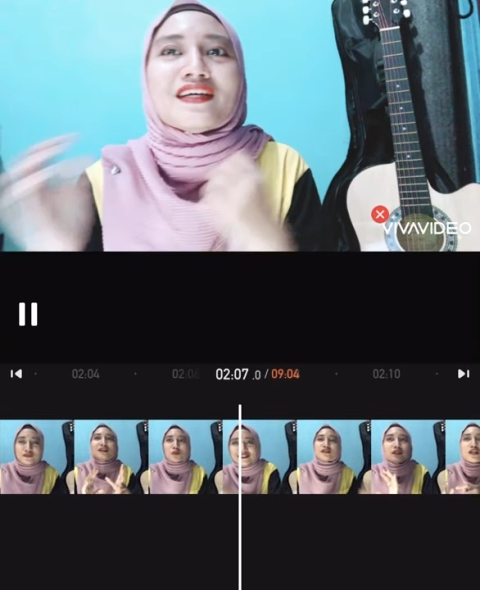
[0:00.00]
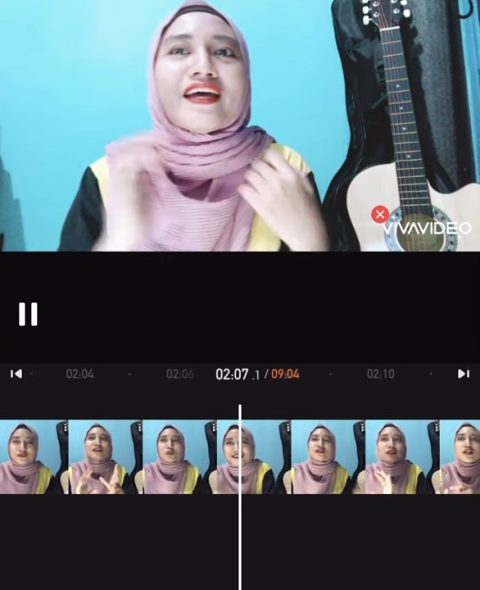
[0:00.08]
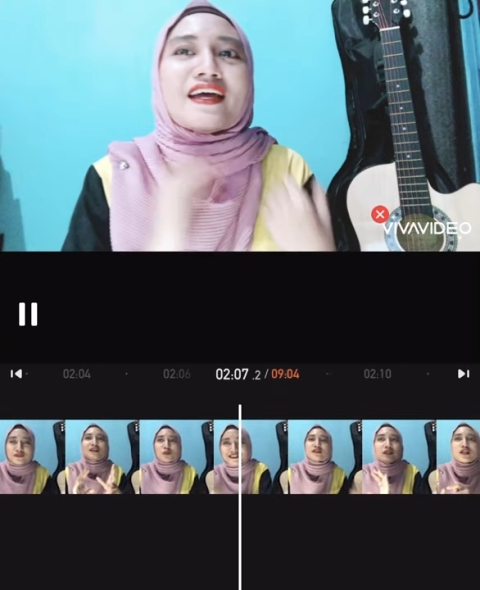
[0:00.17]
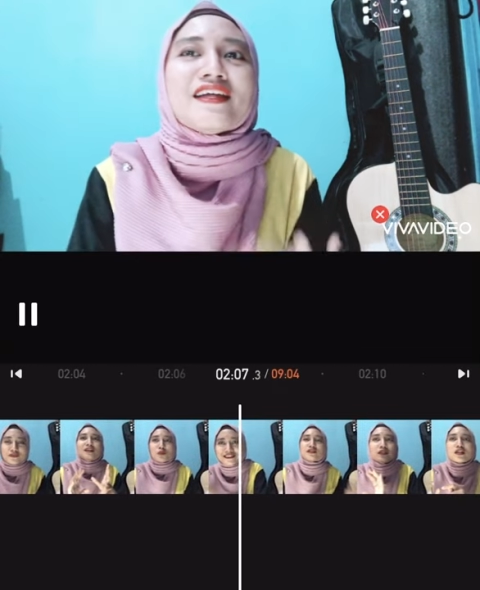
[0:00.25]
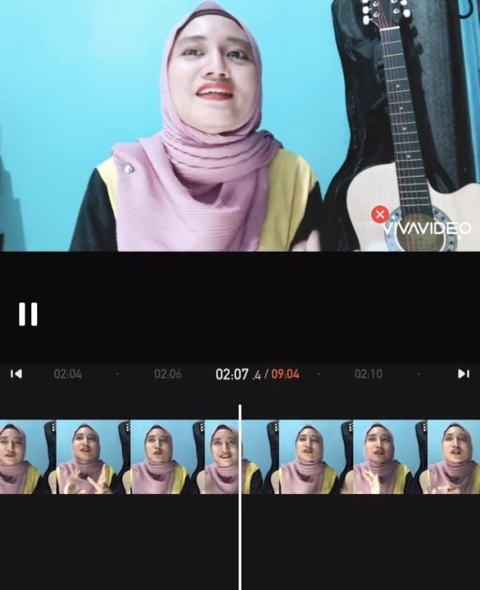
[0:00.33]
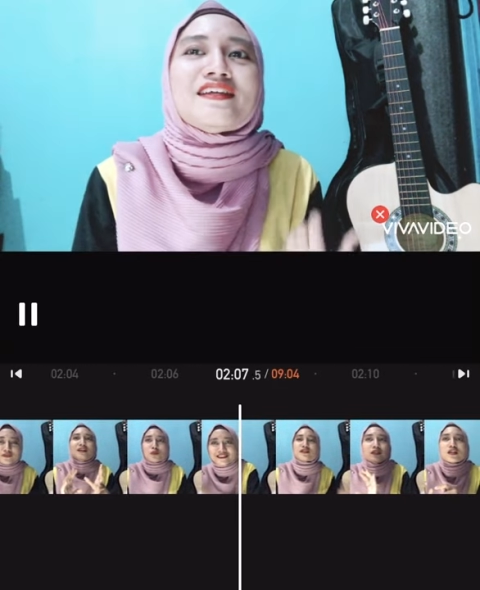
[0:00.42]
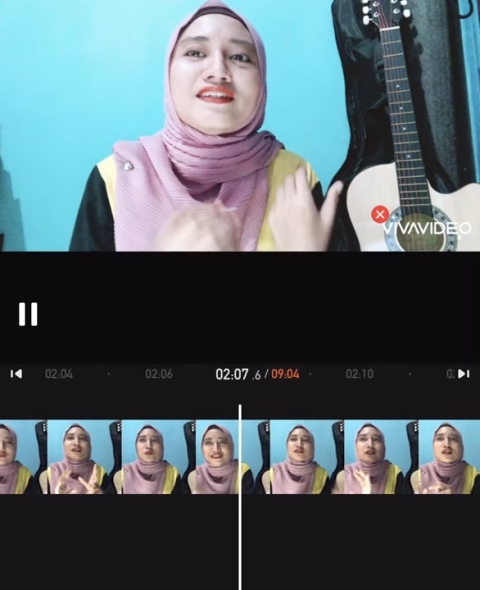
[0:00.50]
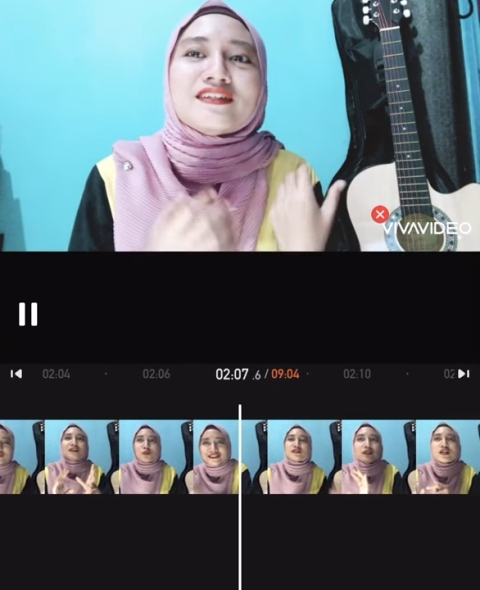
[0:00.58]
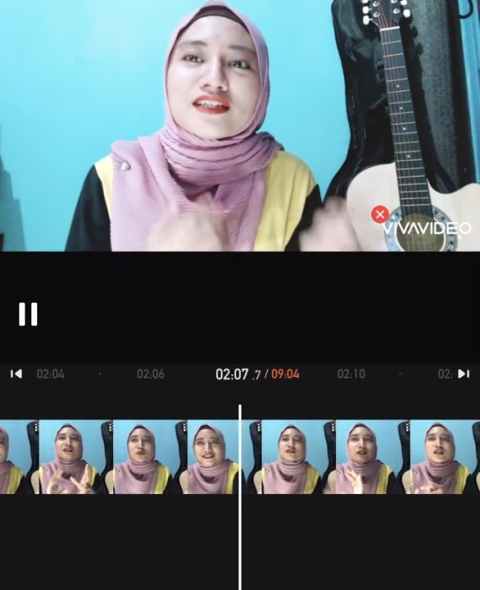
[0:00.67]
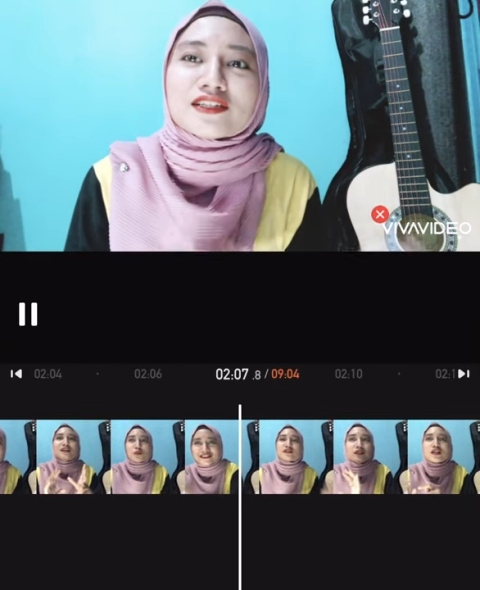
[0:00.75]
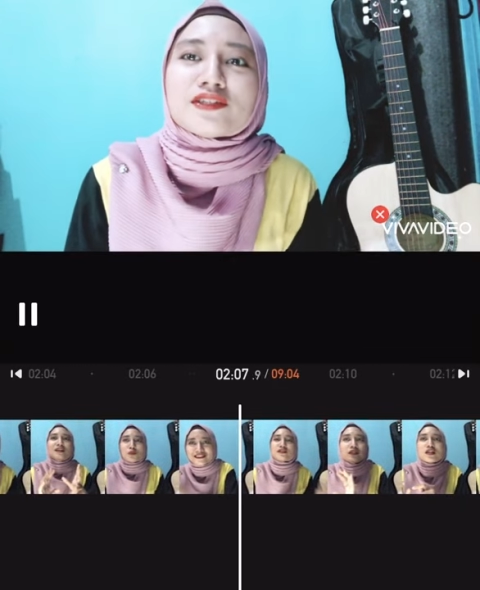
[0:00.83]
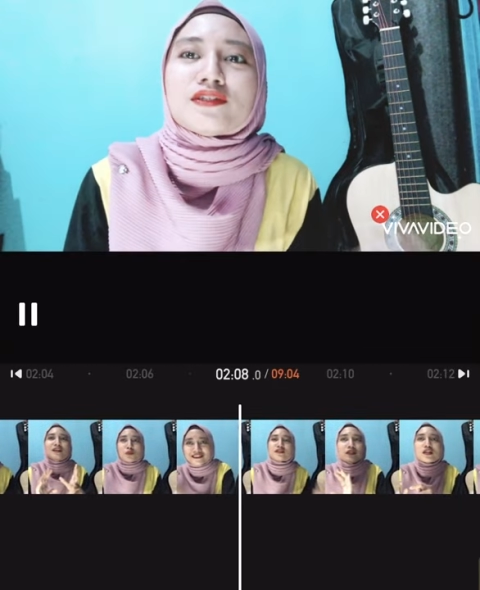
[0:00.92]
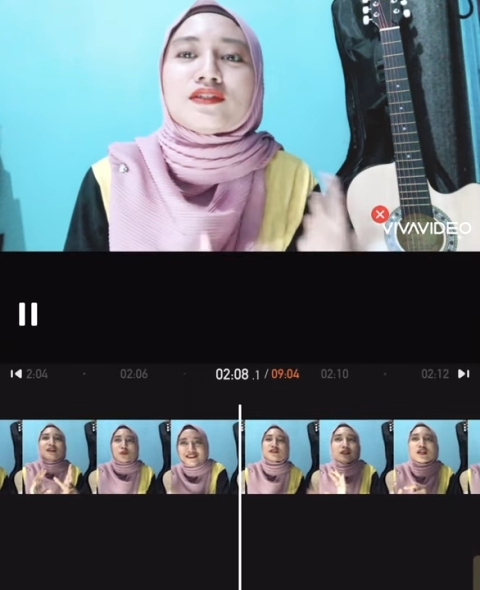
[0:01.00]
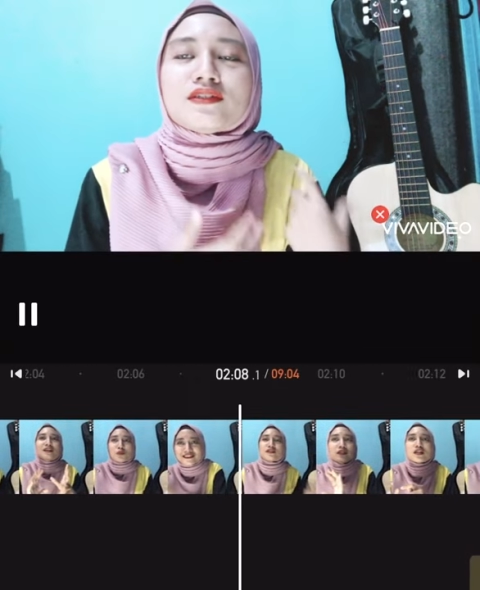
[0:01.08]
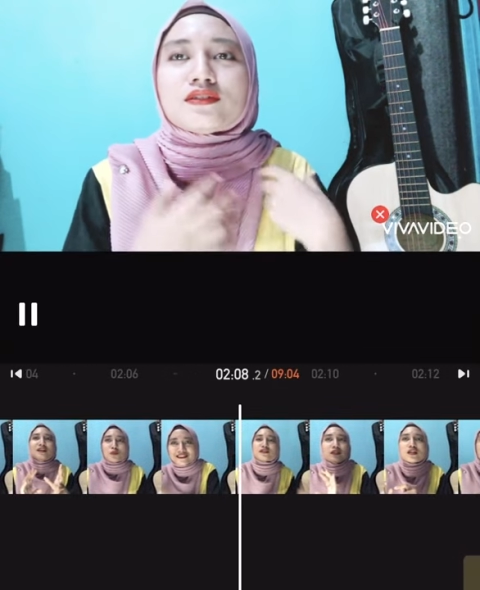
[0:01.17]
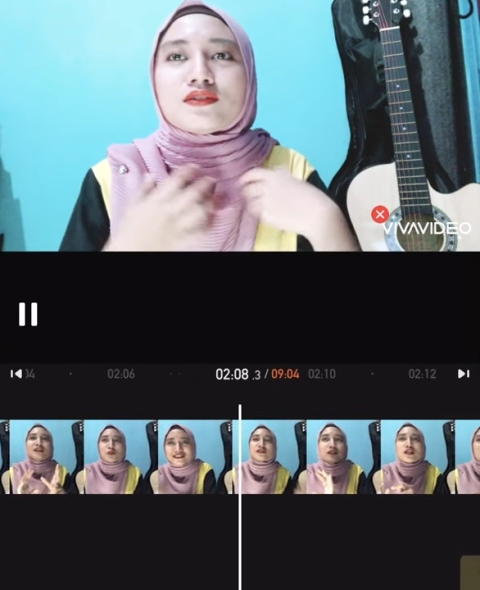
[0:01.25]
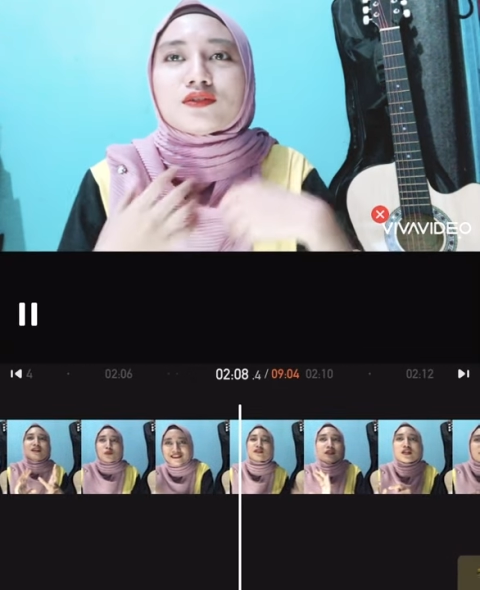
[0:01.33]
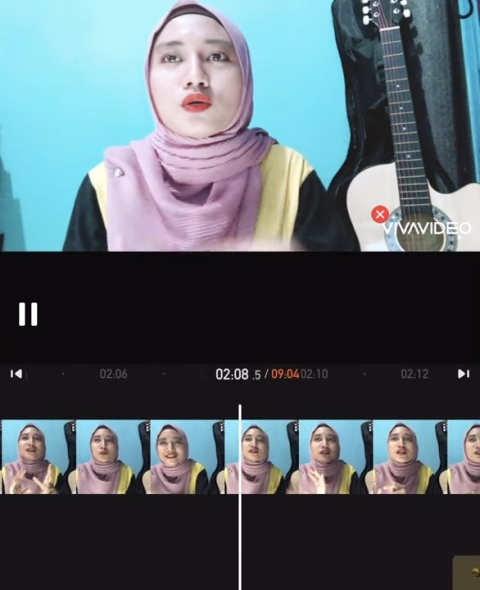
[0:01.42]
and
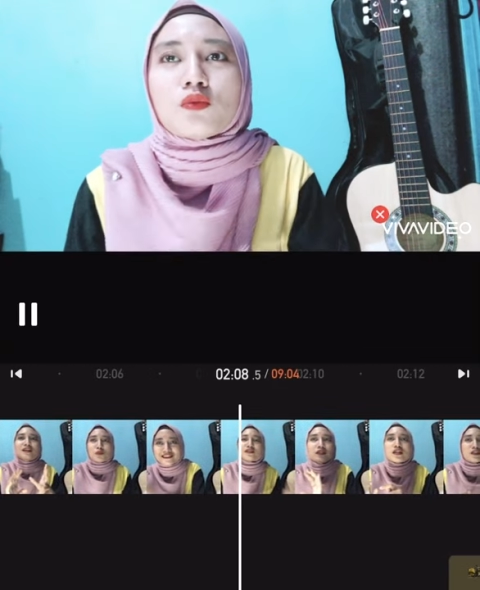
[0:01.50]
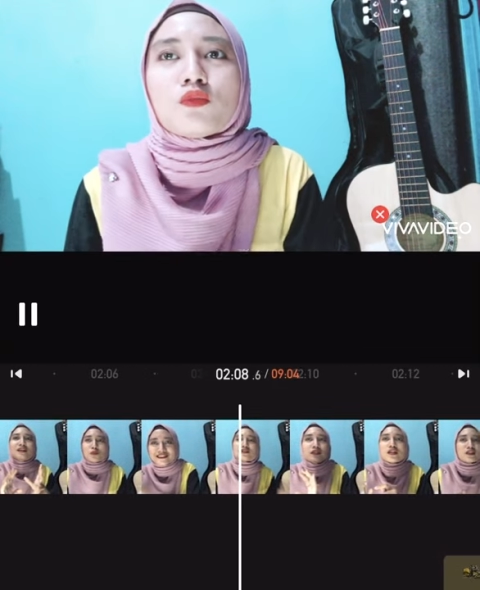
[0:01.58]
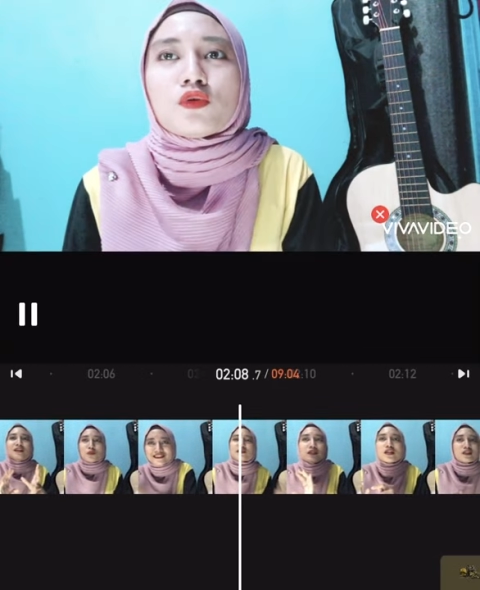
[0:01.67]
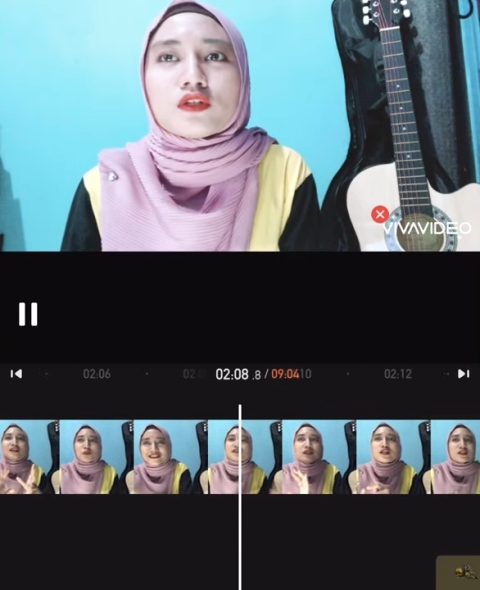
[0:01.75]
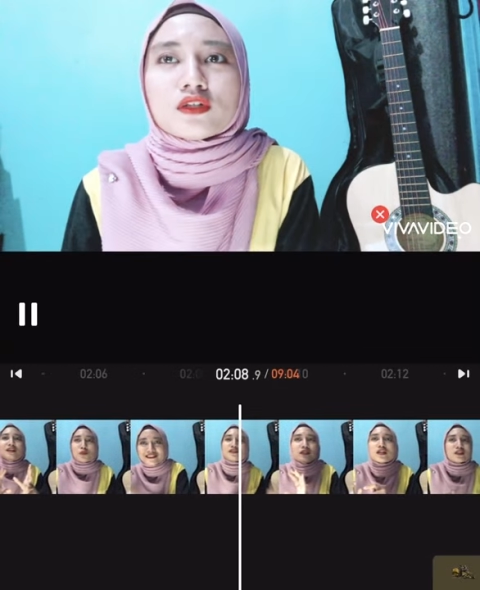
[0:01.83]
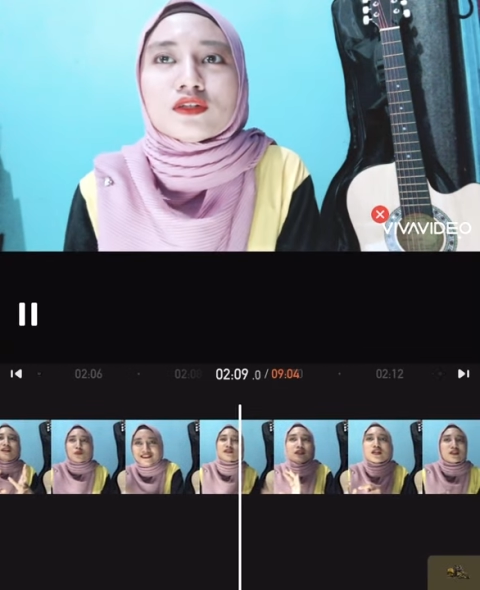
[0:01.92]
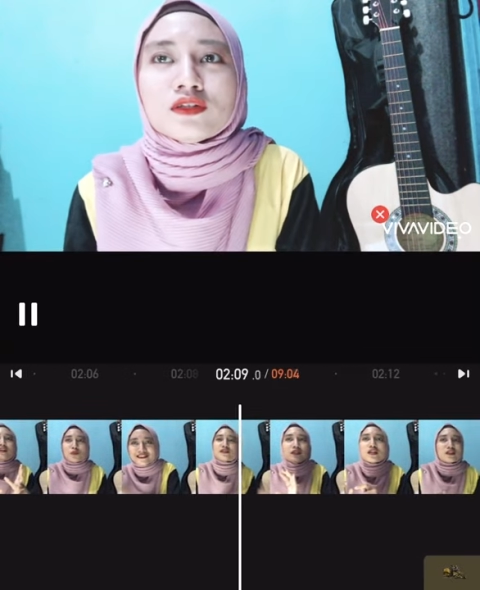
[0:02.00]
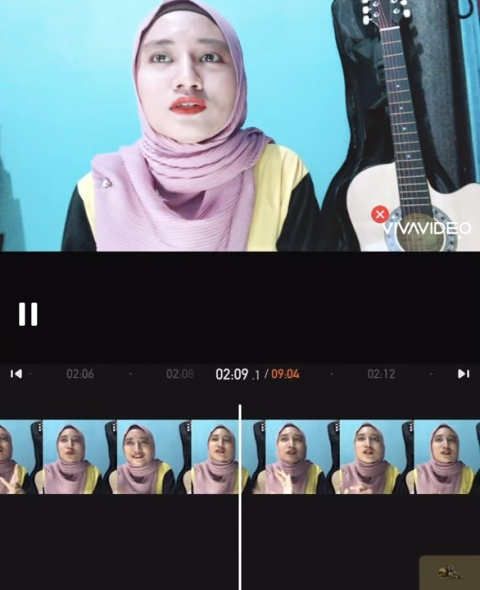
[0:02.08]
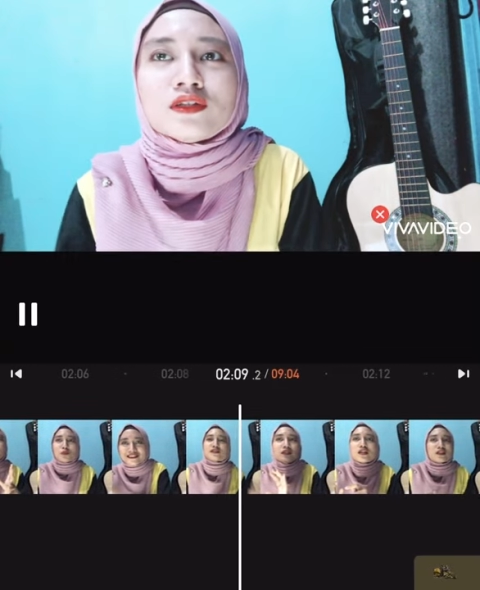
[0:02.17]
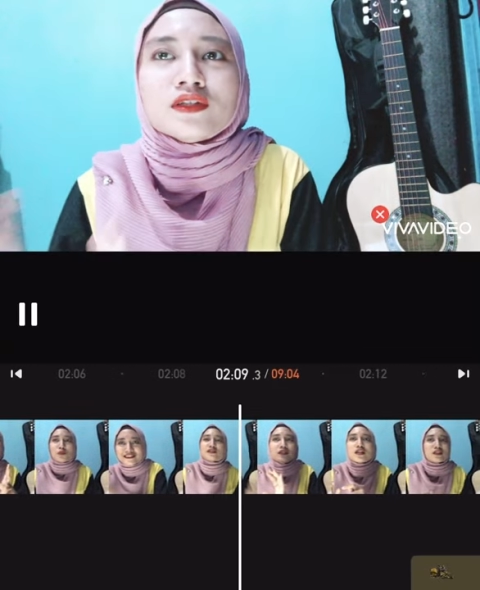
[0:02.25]
industrial stormwater